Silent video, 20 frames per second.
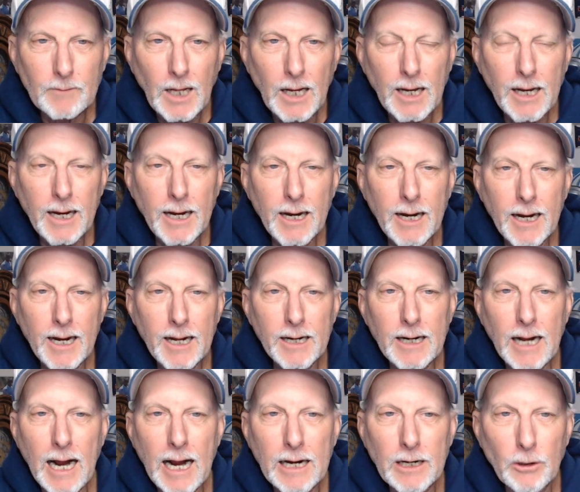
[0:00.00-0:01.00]
And
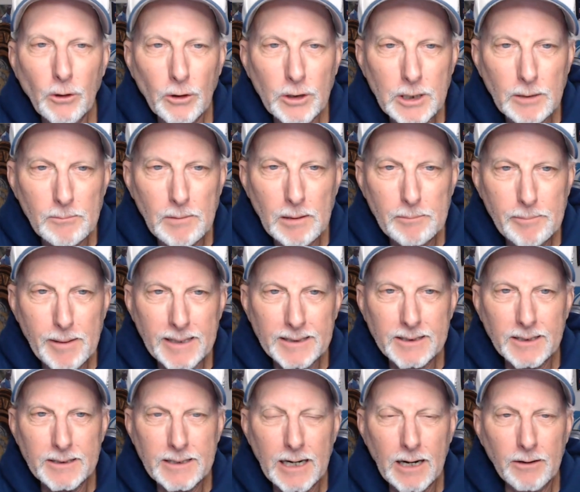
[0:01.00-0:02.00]
I look at my bank
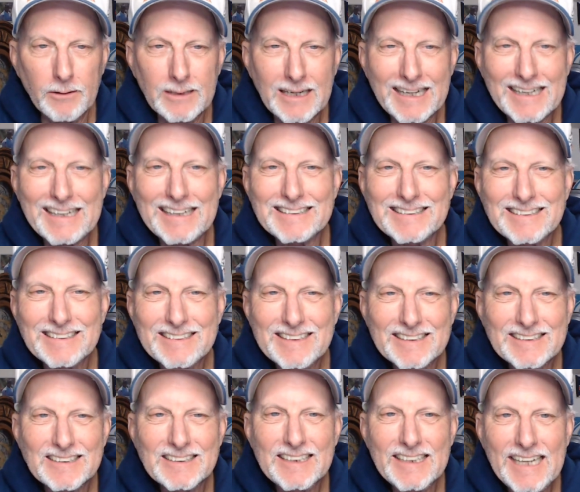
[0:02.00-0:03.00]
account and I got
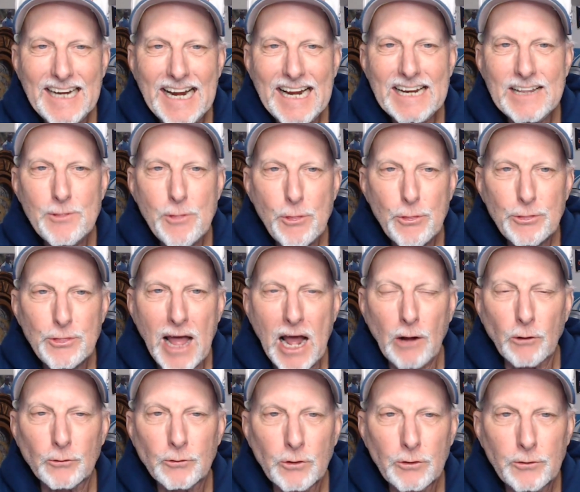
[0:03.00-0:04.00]

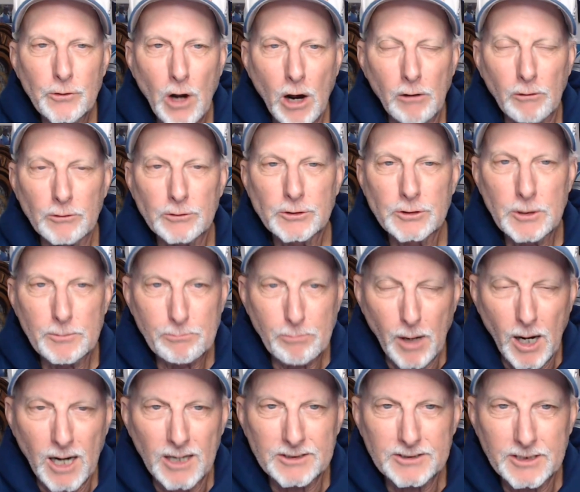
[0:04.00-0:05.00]
$68,000
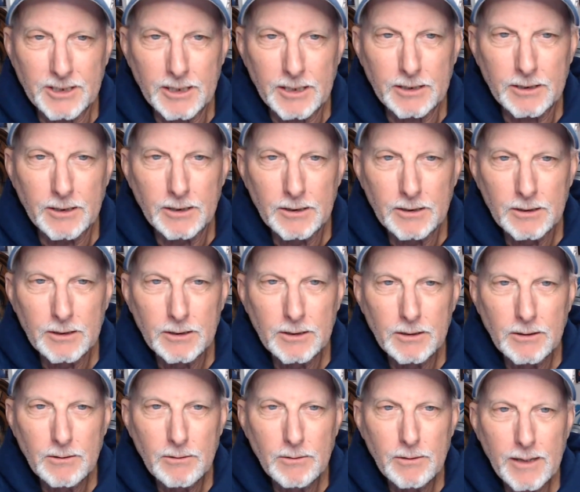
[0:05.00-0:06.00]
deposited
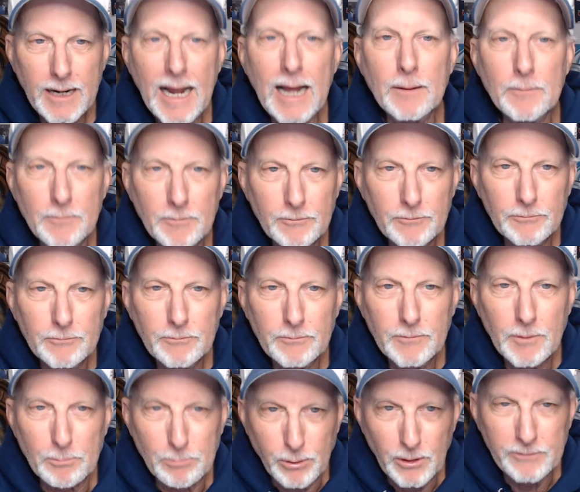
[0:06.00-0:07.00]
at
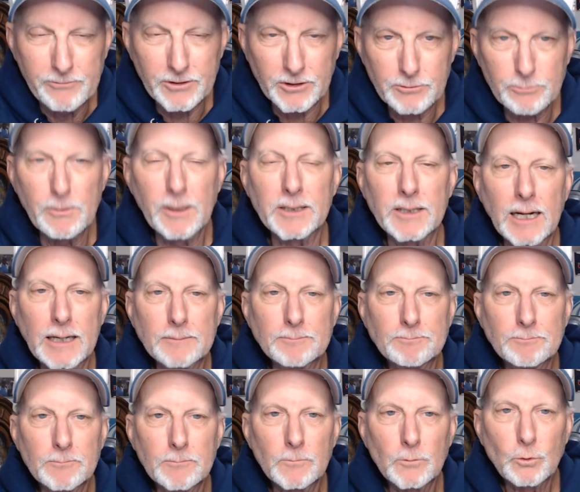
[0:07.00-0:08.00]
the previous midnight,
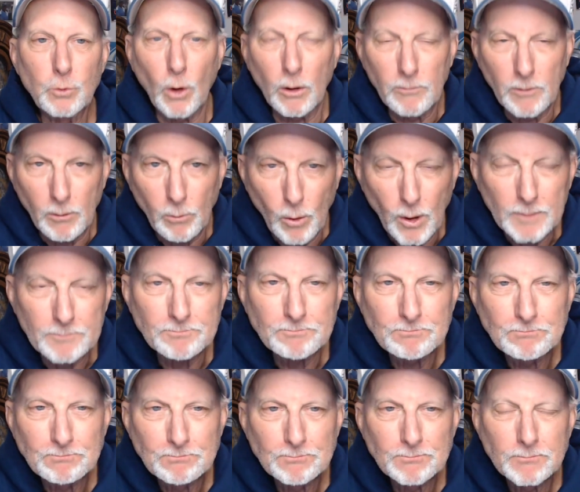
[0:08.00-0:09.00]
12:01.
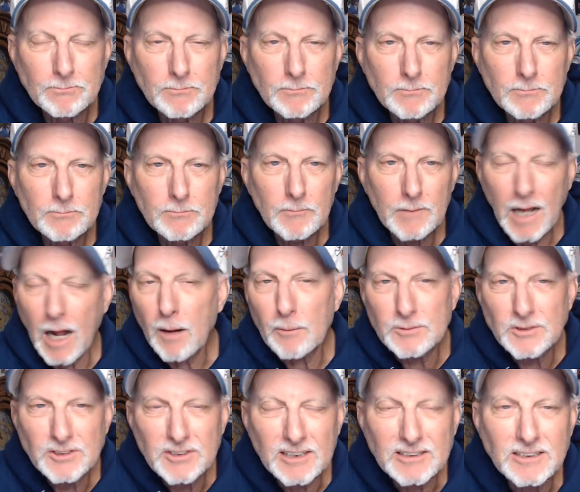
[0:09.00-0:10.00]
Now I'm
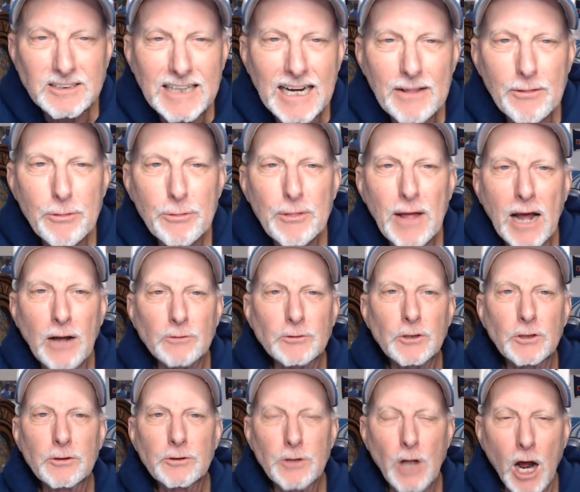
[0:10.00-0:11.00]

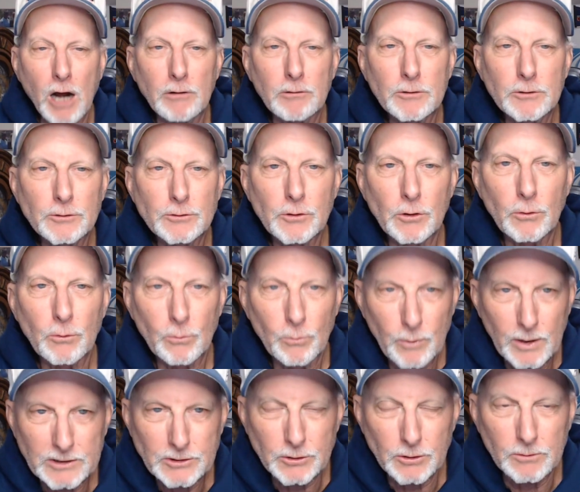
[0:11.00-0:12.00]
$68,000
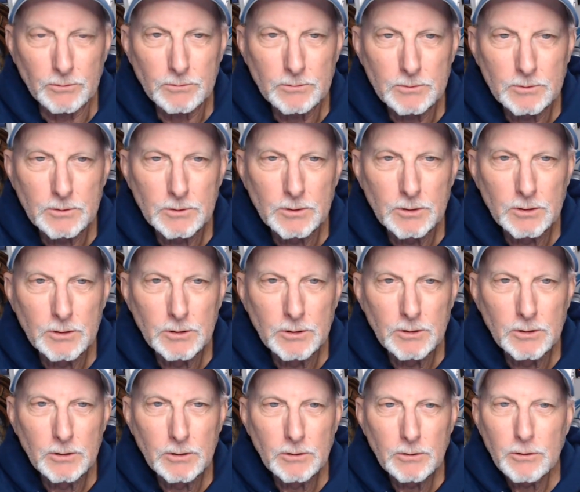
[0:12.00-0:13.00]
richer.
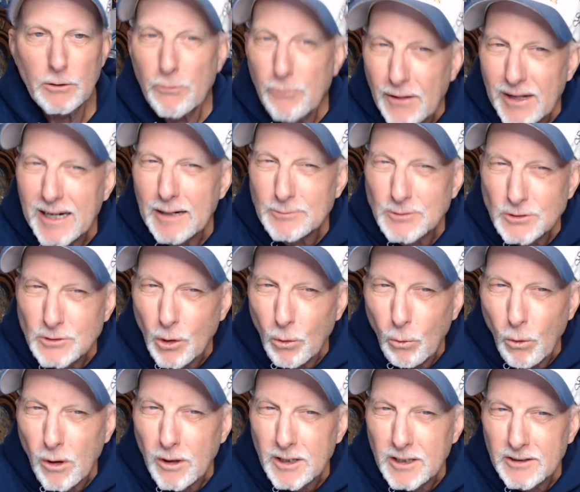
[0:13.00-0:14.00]
You think I'm still
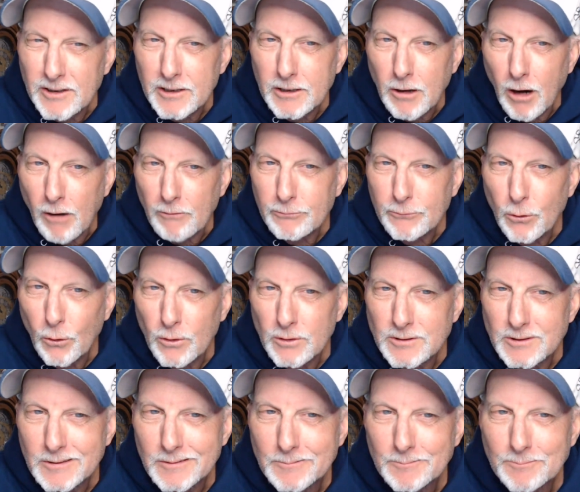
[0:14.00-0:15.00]
working at the golf course?